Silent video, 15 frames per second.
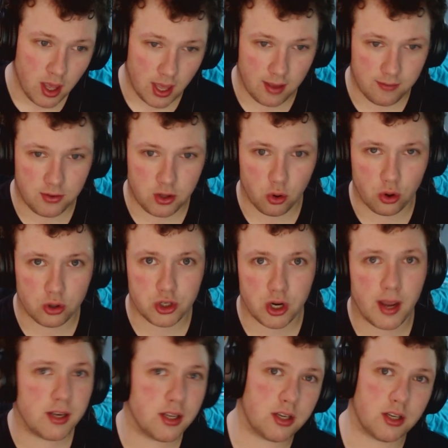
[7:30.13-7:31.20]
If you're
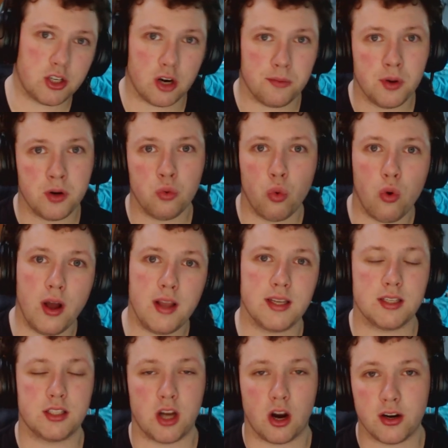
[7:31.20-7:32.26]
trying to determine
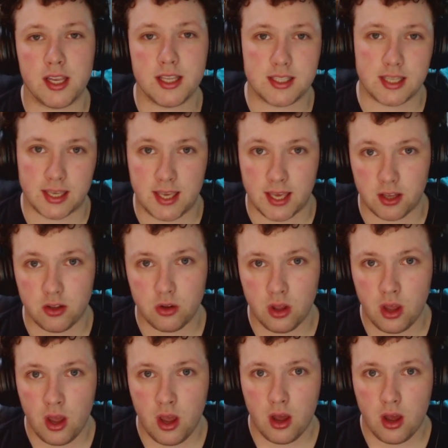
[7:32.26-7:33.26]
what target to kill,